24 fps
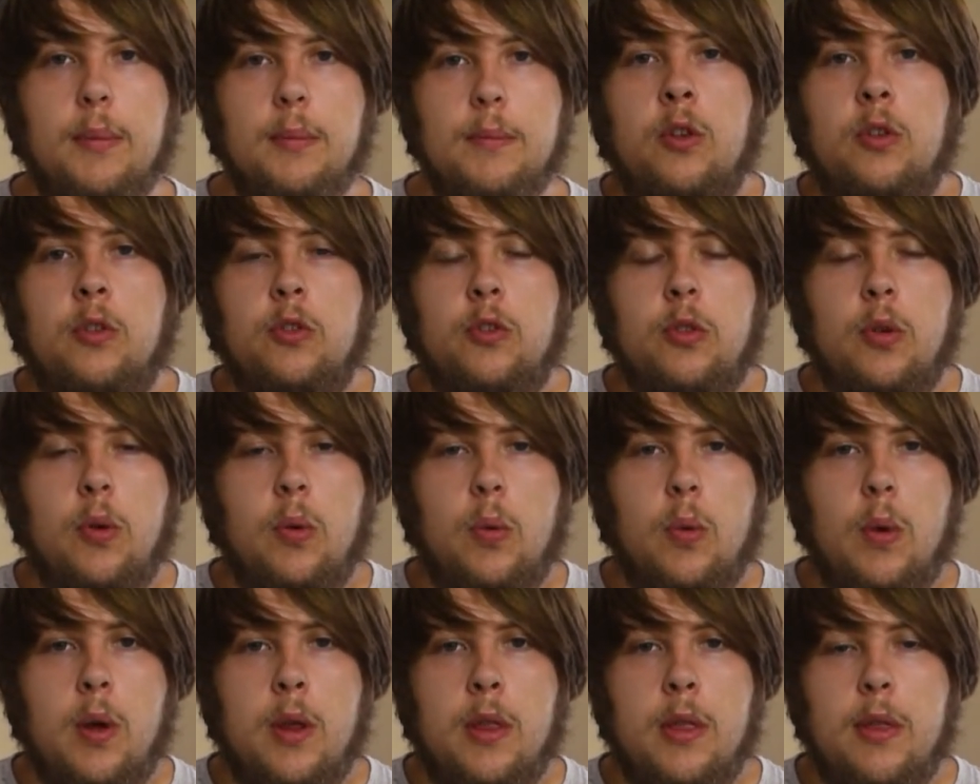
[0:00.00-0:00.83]

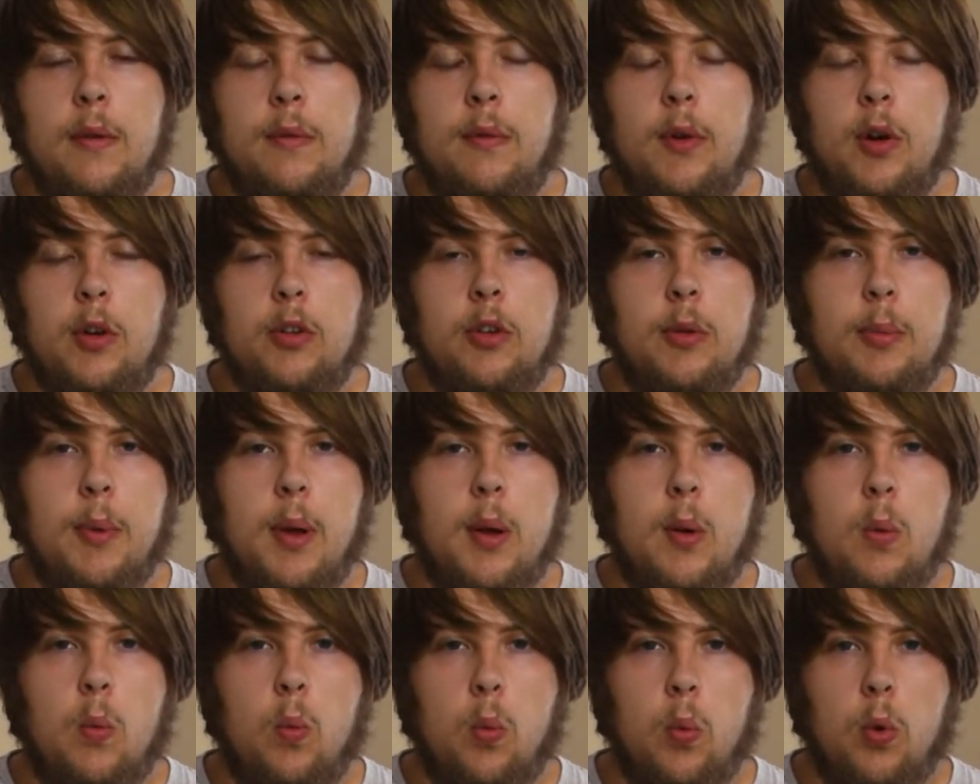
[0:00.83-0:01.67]
So the first tip I
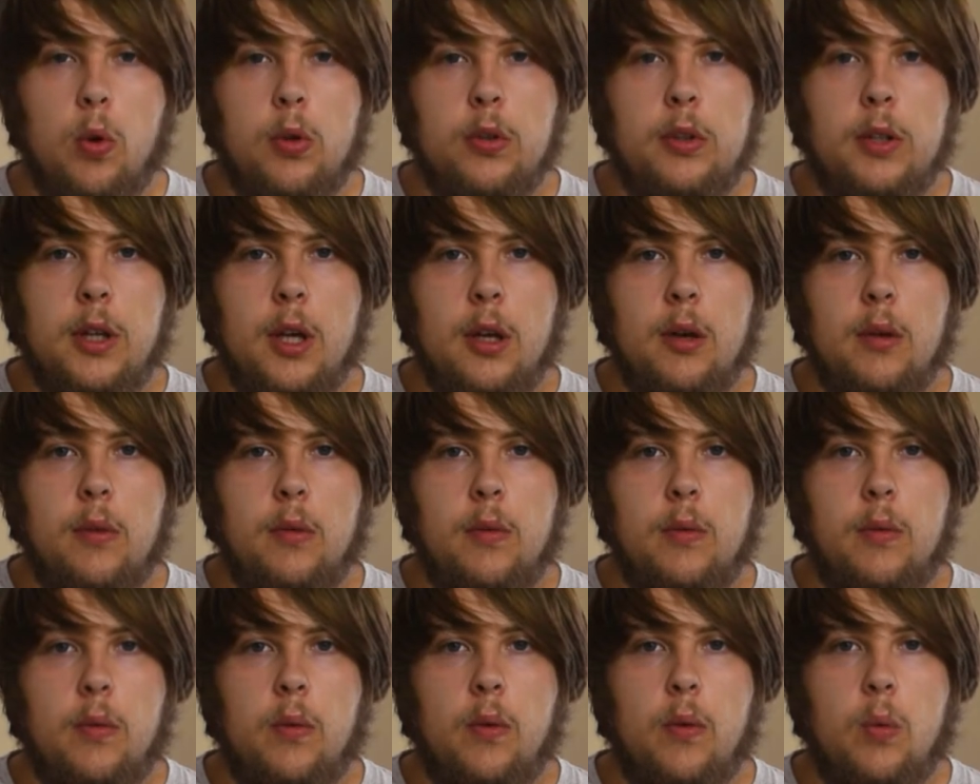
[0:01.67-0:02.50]
would
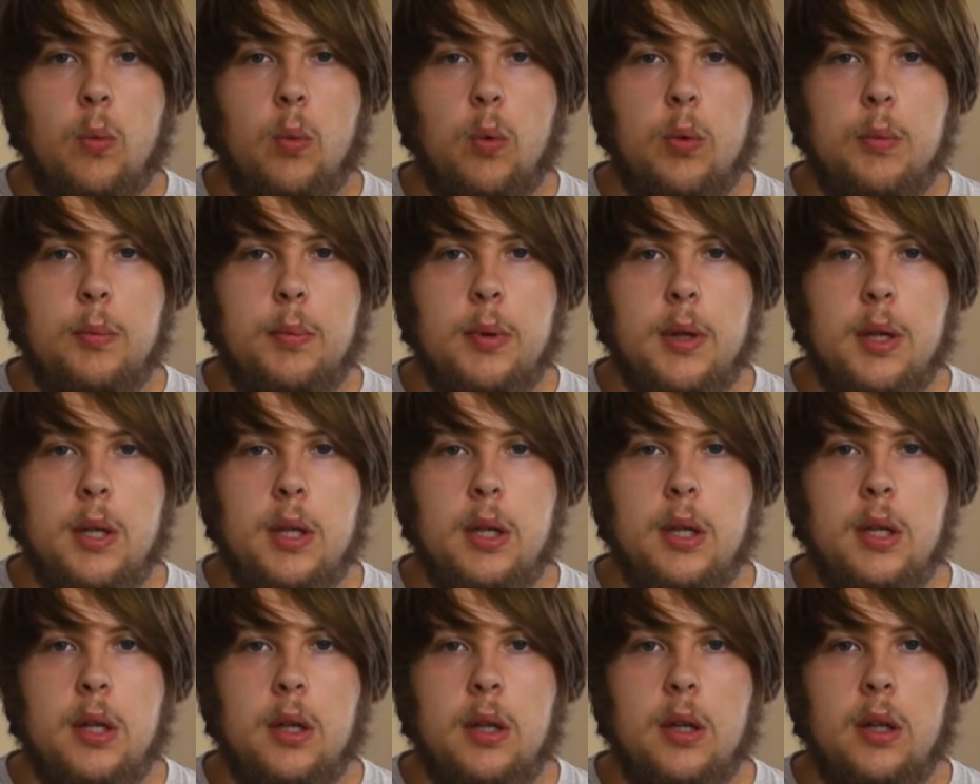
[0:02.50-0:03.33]
give would
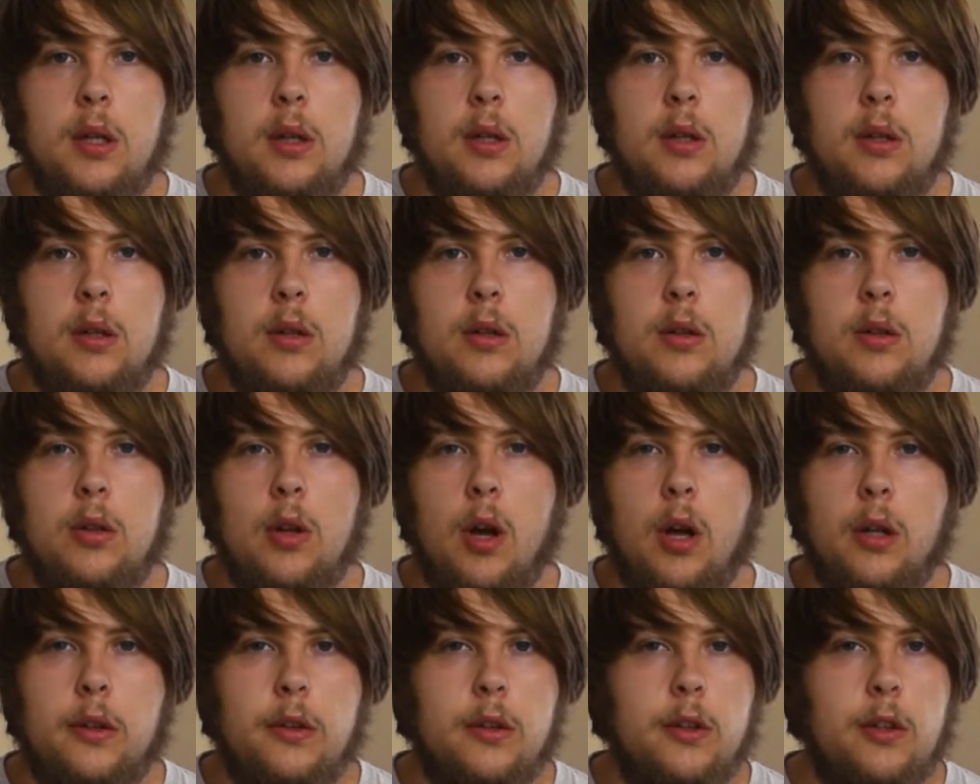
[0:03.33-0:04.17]
be
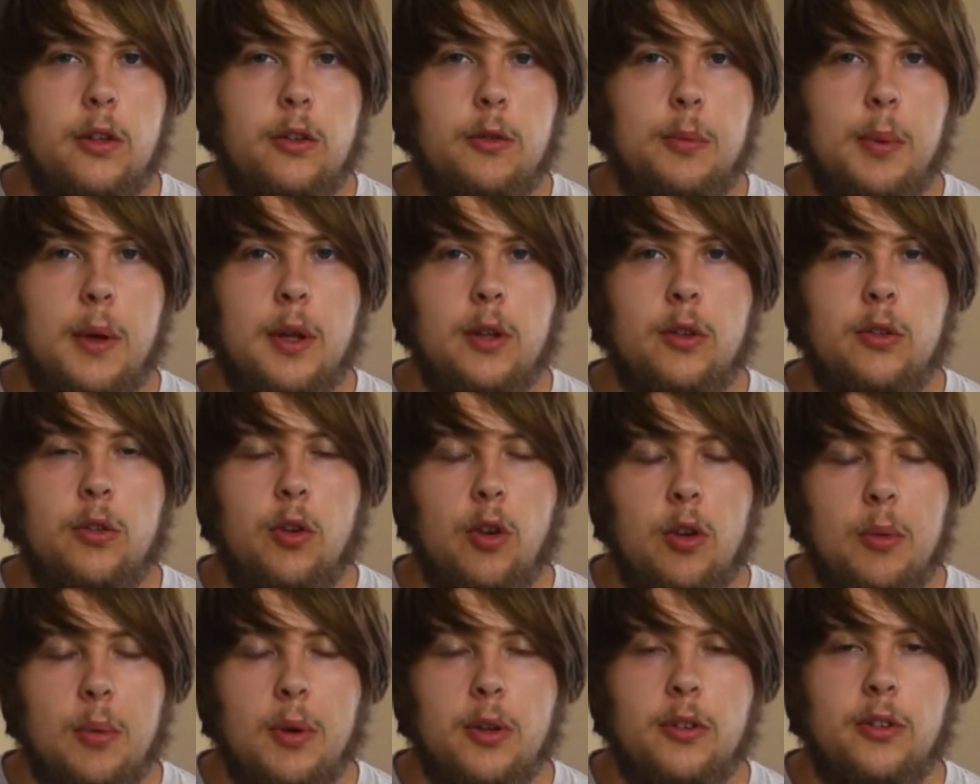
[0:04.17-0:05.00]
not to spend
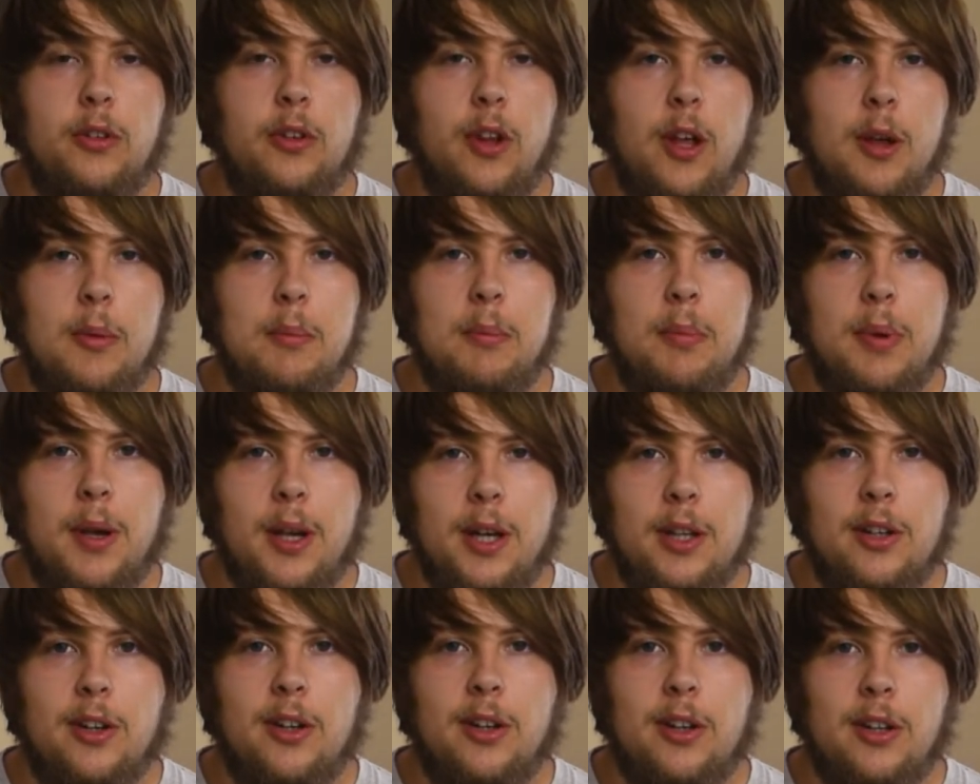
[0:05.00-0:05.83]
too much time
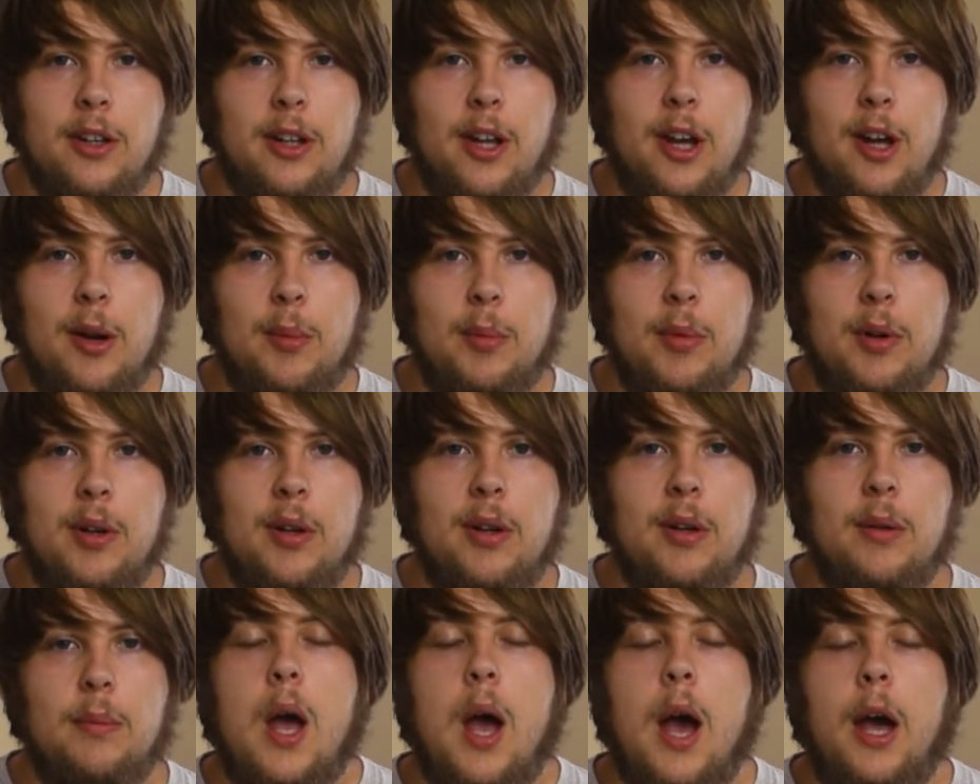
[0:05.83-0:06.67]
picking out a
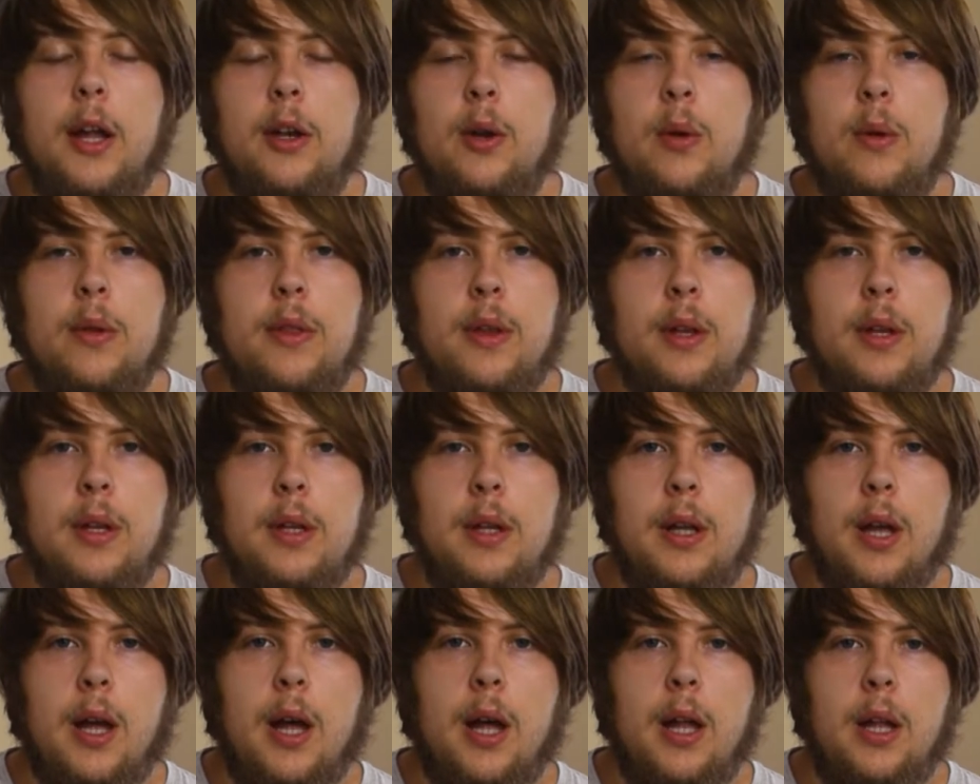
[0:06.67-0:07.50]
camera. I know that
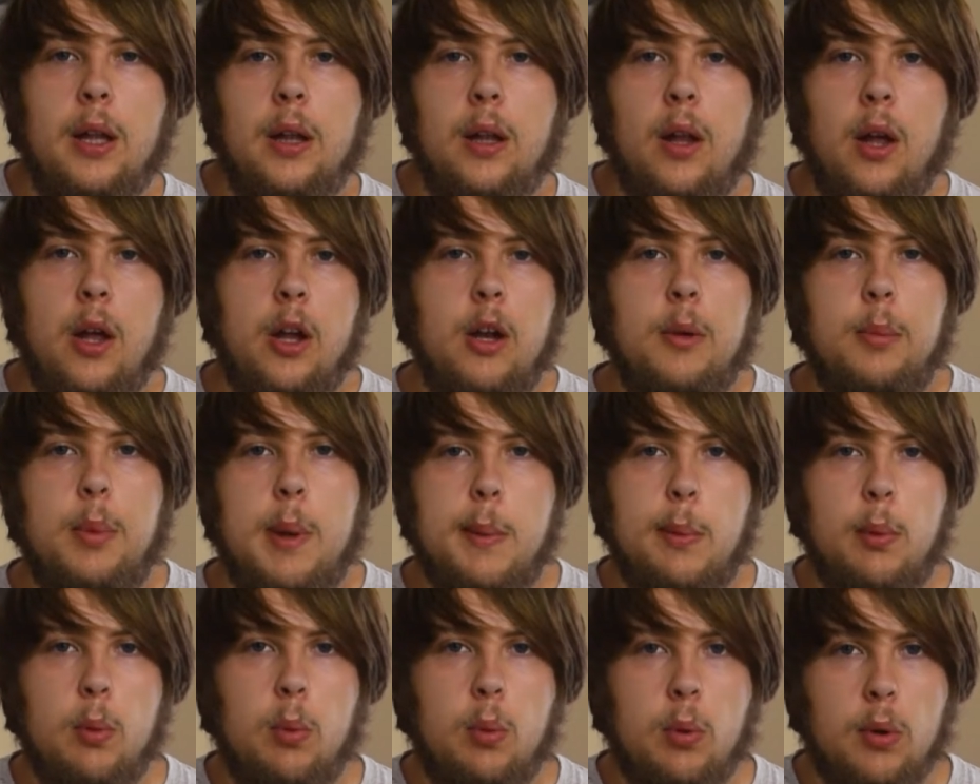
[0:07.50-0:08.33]
a lot of
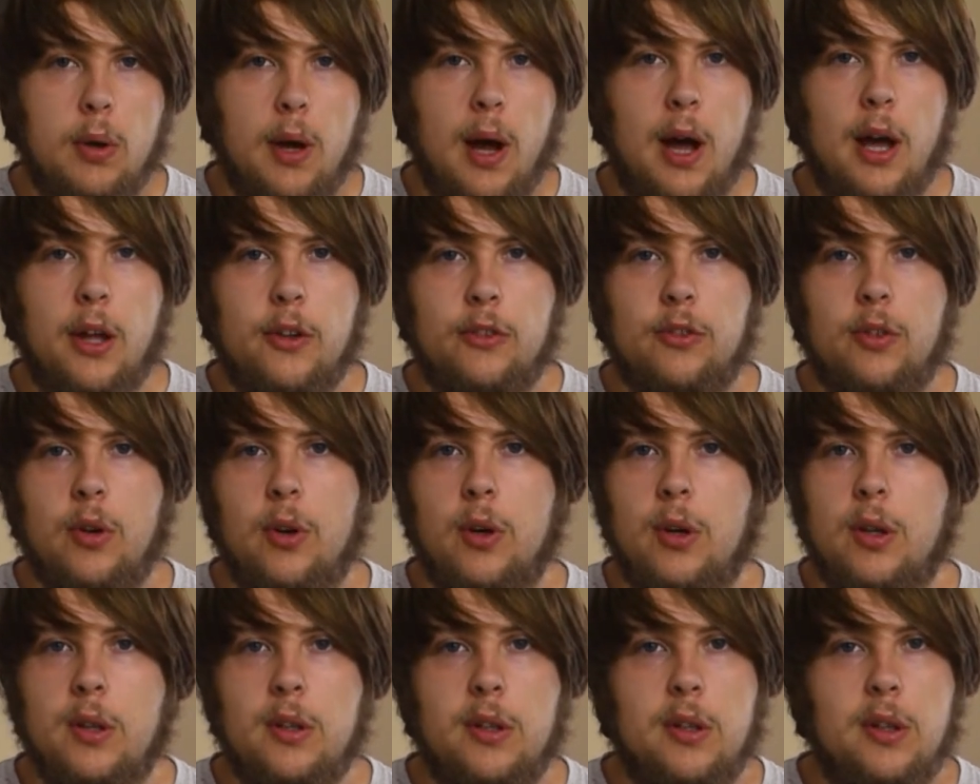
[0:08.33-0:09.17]
people will ask
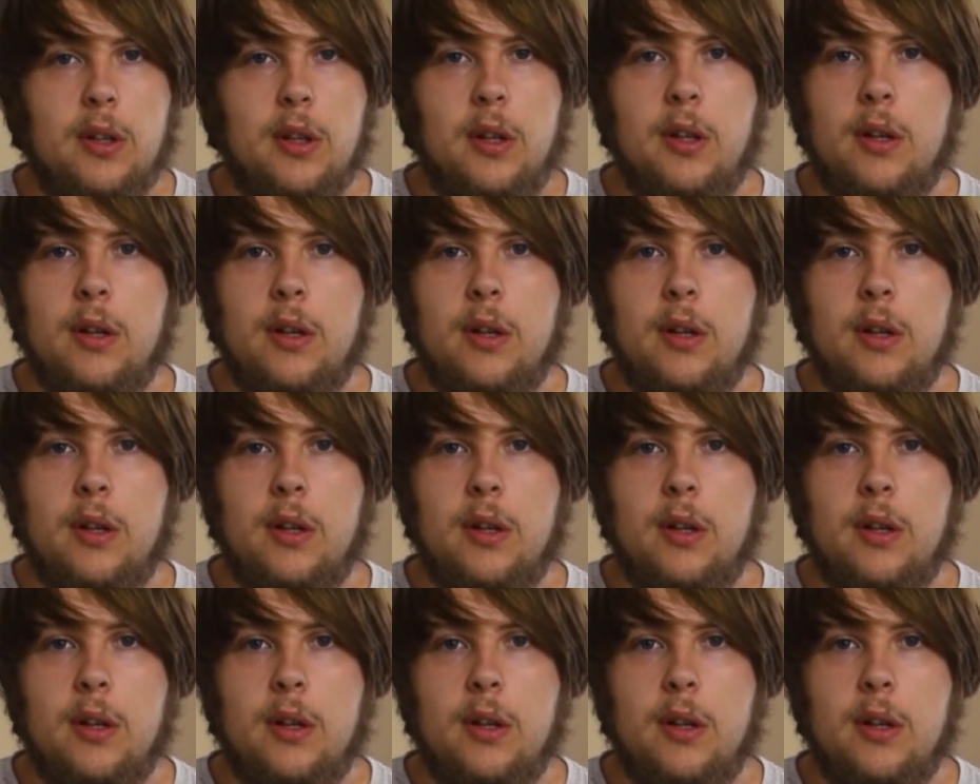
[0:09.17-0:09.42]
on